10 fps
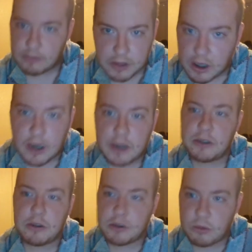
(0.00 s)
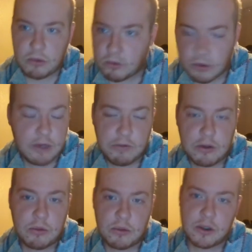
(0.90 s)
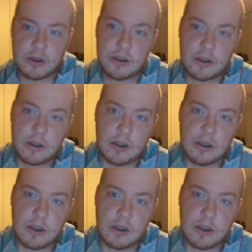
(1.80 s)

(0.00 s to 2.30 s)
goddess, whatever it was.